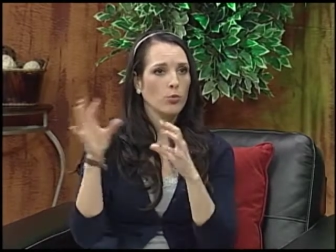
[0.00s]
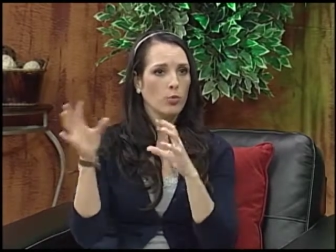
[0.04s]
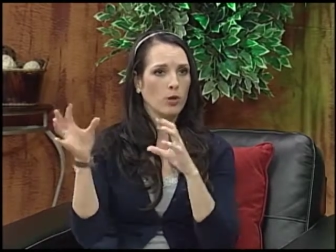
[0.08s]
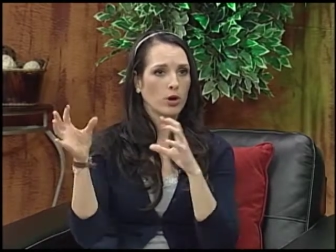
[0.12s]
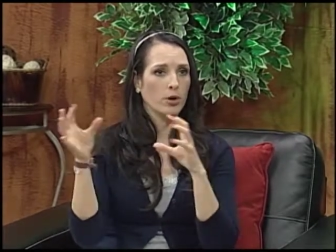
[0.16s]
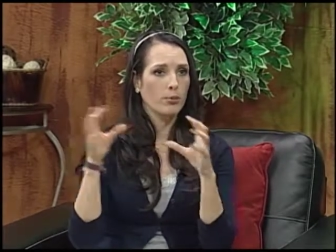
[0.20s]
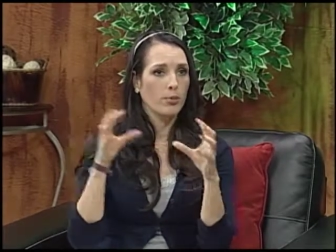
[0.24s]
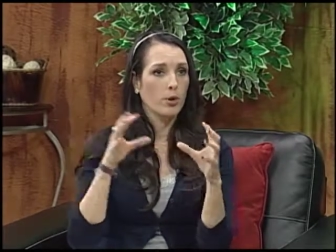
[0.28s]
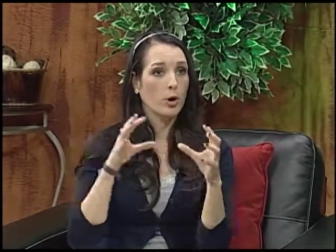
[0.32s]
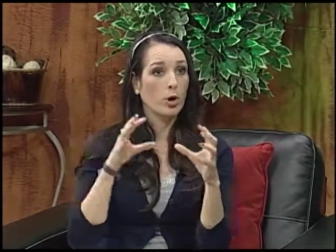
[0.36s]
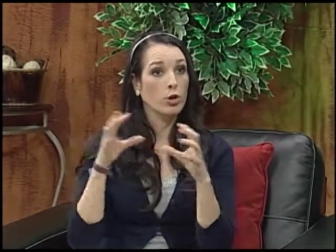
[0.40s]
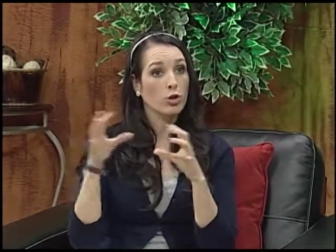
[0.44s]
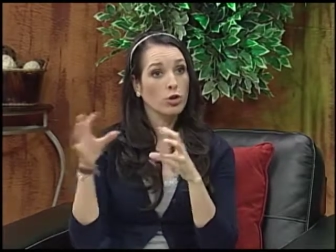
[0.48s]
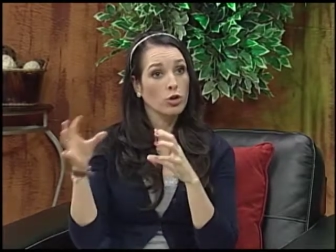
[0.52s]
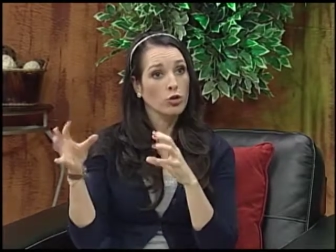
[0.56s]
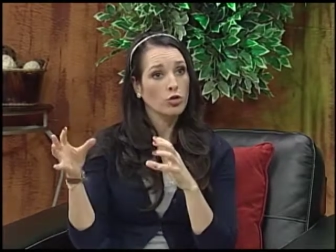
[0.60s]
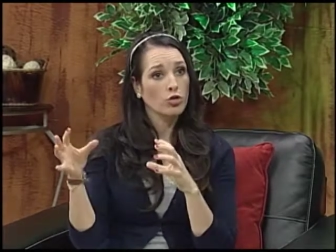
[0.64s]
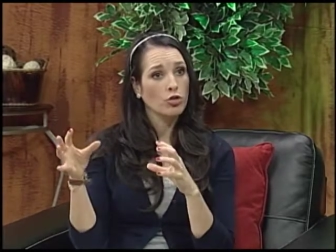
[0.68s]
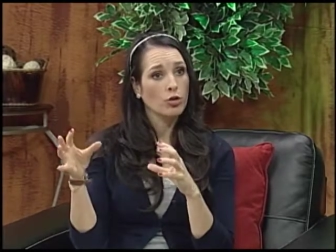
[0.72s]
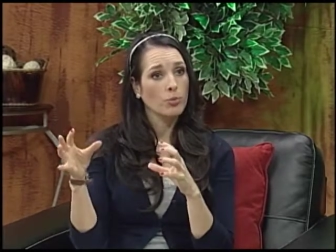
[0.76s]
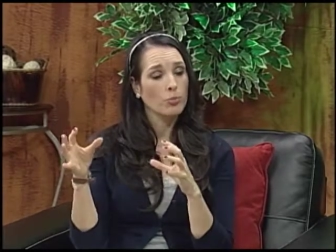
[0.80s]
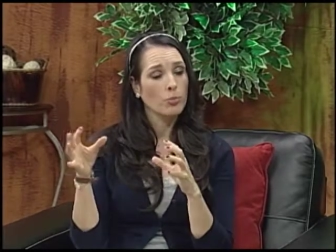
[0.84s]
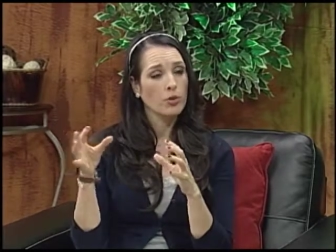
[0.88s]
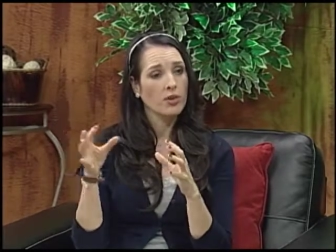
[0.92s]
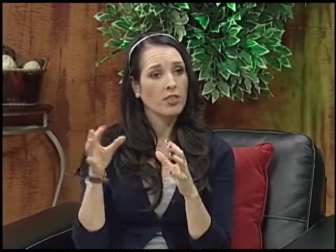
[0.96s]
We're in
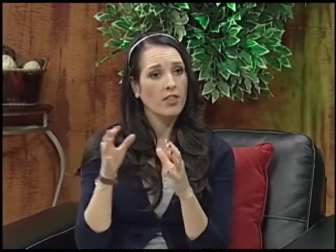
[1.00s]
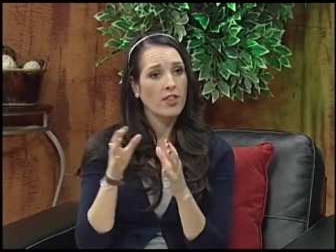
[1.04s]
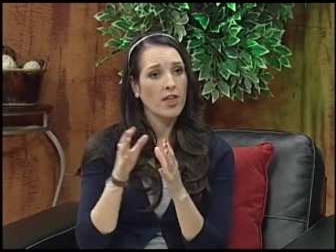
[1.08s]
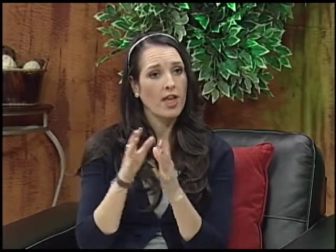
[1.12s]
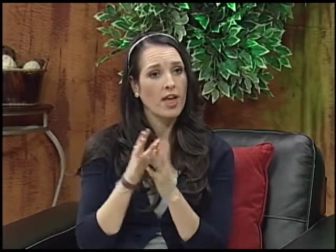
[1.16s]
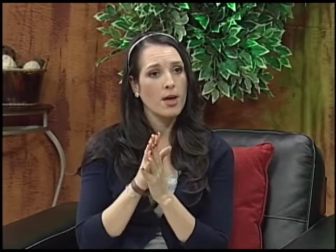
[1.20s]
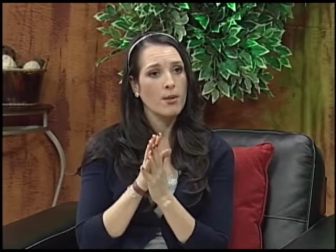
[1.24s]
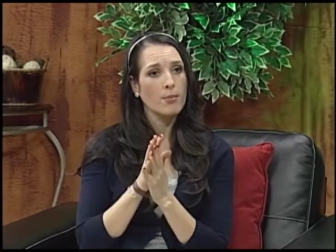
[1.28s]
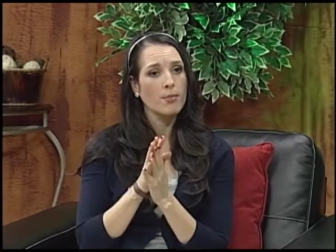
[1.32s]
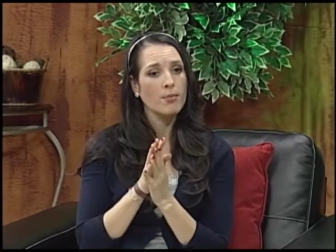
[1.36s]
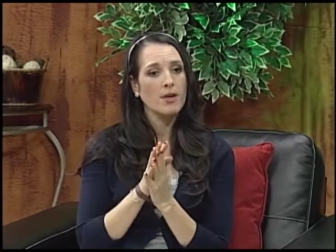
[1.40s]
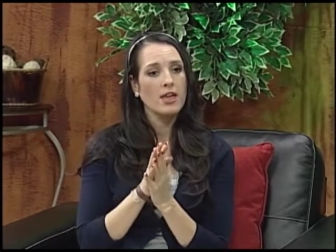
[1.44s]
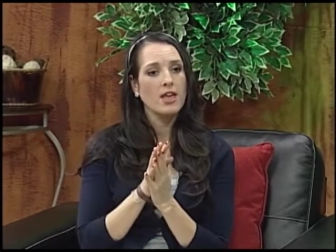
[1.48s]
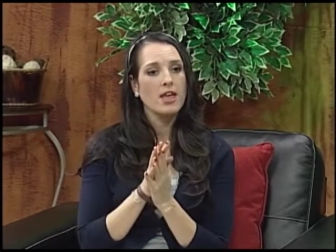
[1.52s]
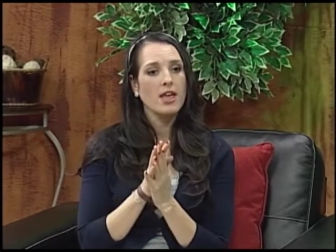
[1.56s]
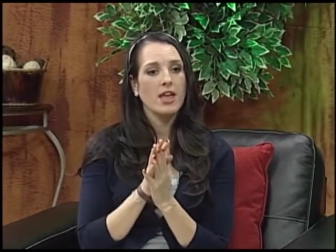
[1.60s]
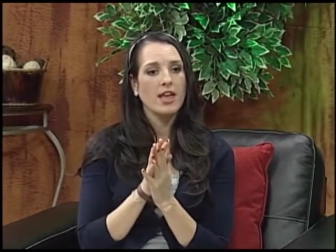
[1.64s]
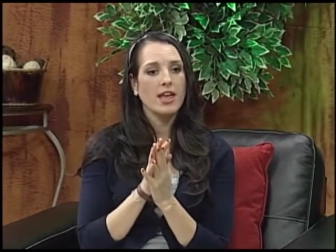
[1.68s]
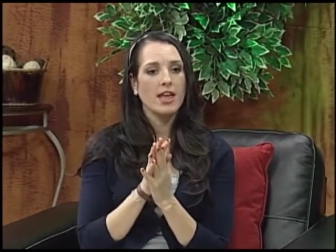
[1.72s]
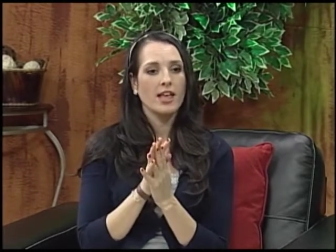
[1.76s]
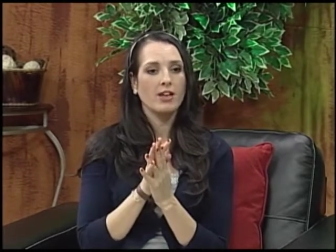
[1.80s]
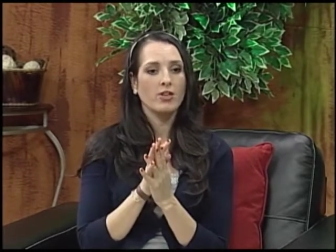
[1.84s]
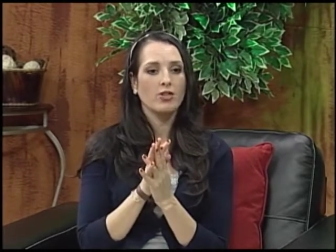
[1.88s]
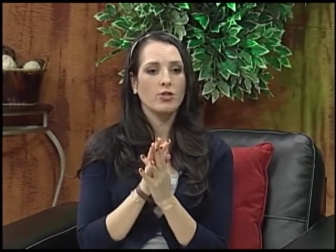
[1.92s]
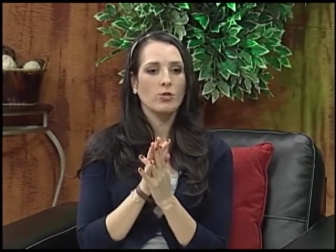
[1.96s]
partnership with them,
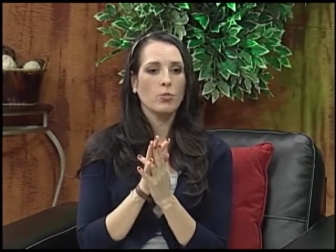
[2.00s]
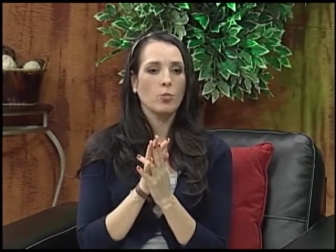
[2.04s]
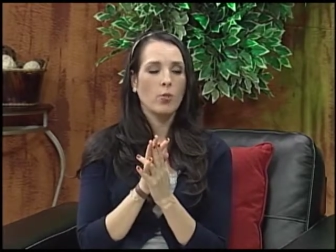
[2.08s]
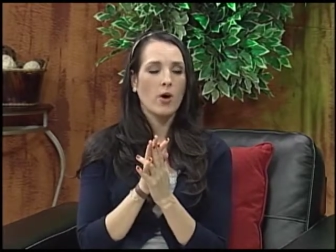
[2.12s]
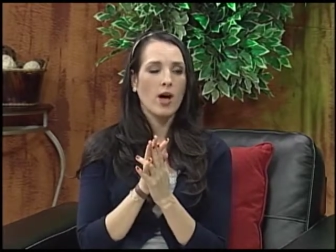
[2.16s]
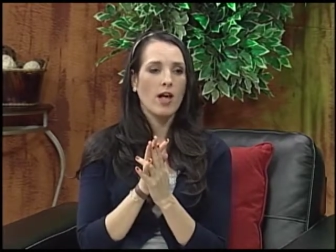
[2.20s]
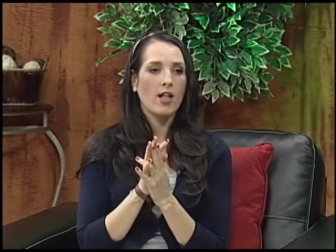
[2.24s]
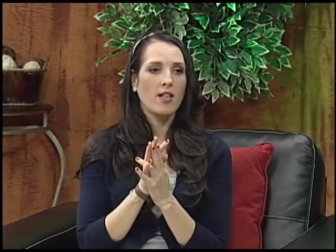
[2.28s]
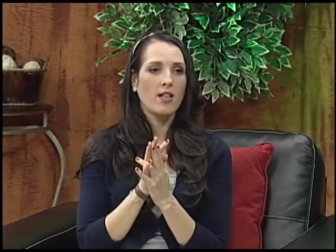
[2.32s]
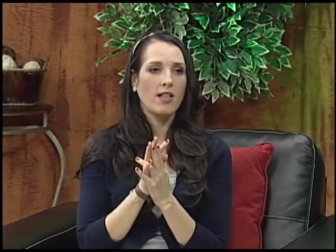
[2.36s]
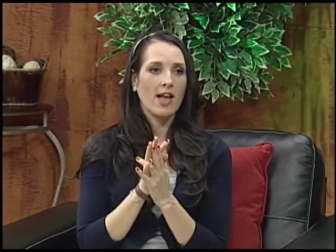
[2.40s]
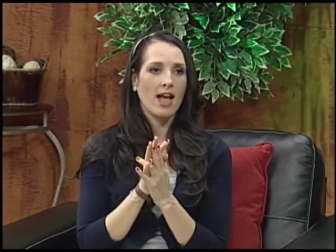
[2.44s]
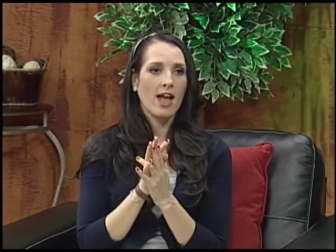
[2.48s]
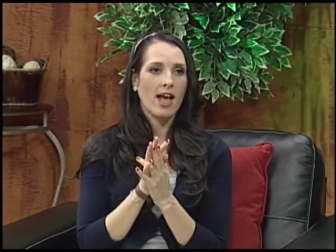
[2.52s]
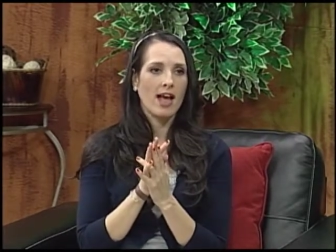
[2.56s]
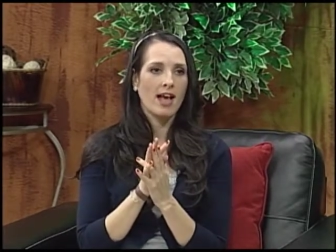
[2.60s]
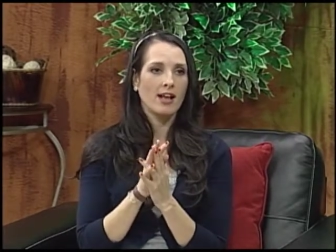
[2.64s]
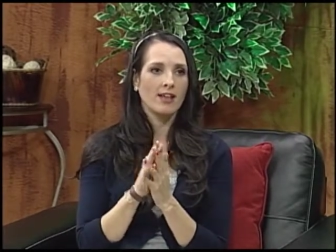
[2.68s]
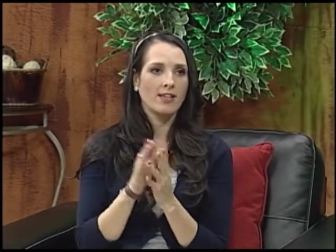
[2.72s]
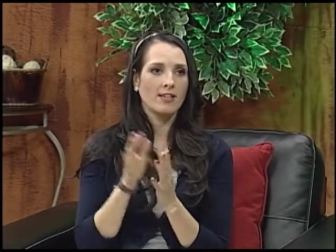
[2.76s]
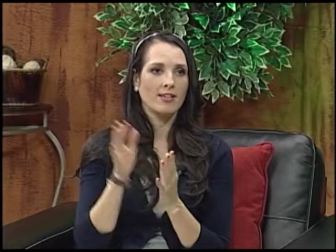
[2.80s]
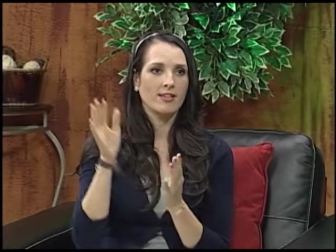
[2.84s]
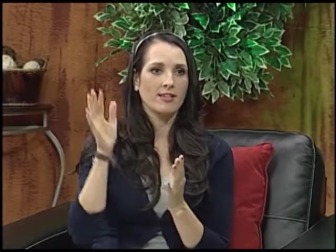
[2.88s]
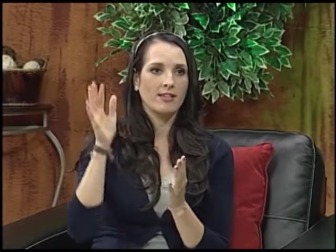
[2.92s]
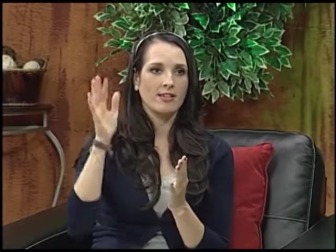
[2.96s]
as well
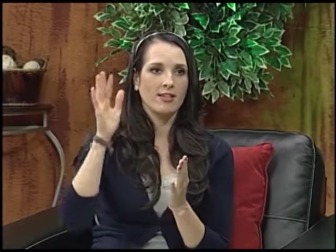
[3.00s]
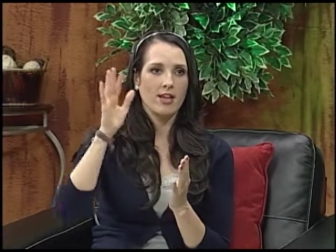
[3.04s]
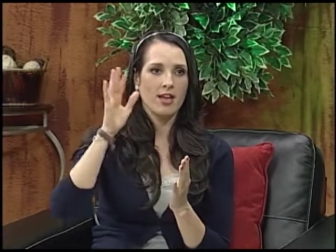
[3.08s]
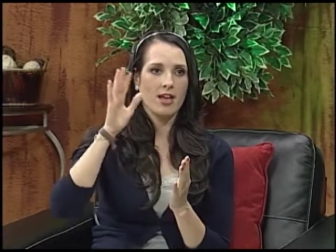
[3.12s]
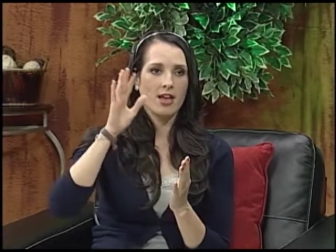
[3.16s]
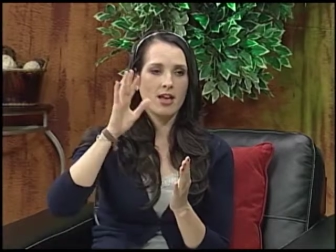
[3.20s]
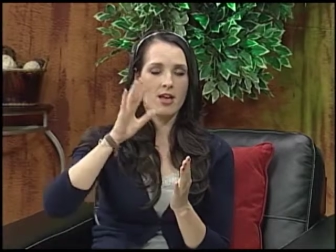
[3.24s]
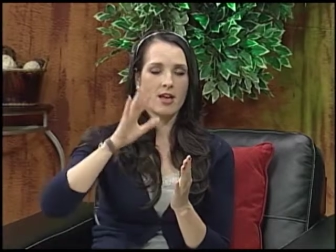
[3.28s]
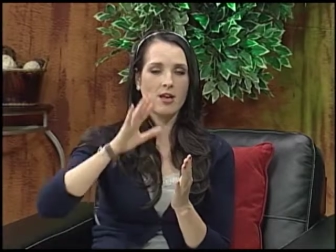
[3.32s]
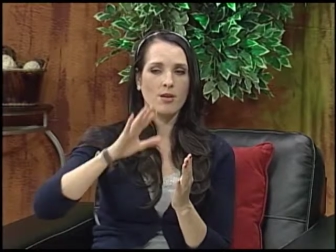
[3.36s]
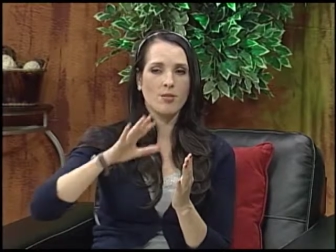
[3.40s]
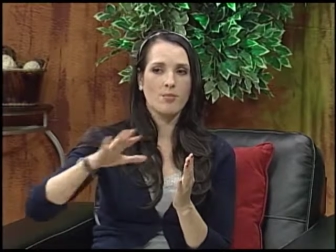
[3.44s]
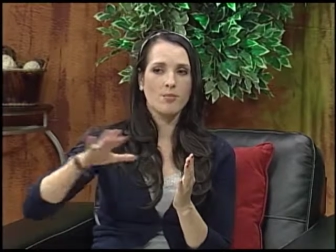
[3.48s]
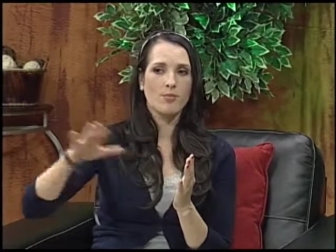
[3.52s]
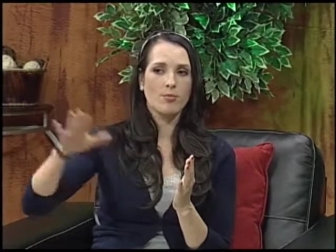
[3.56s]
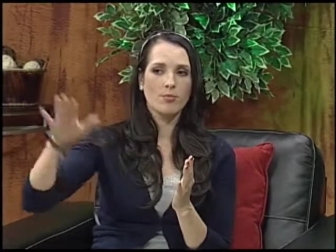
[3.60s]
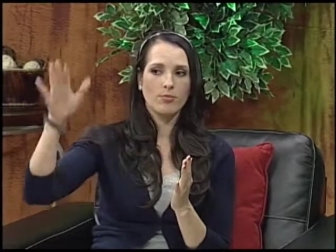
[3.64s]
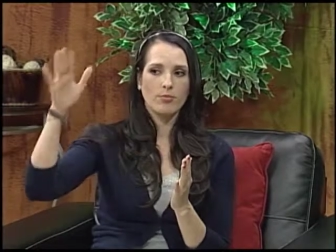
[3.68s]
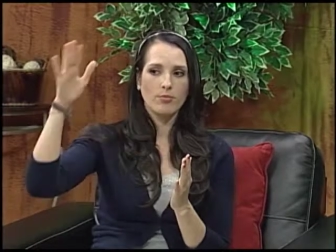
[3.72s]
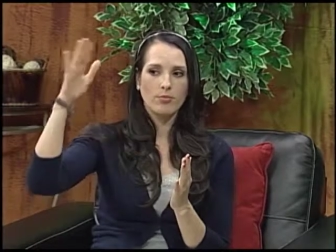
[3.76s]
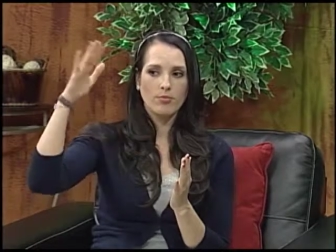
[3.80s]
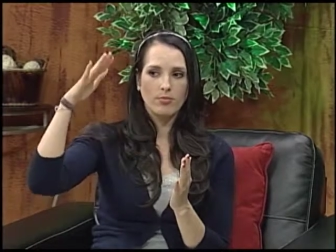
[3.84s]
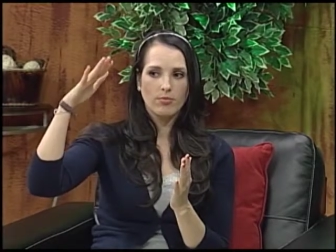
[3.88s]
as um,